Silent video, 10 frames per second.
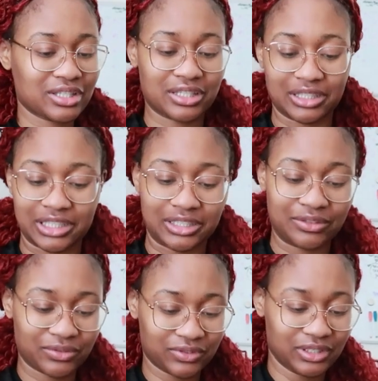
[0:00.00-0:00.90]

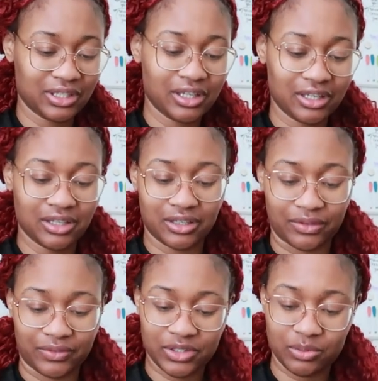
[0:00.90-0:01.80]
sleeve
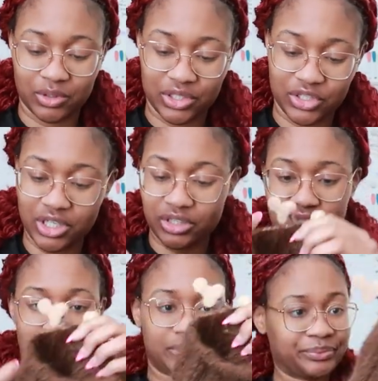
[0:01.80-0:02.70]
of this
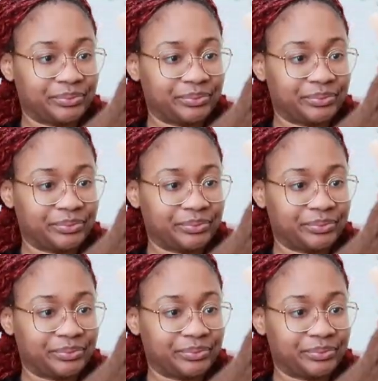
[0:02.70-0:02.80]
project.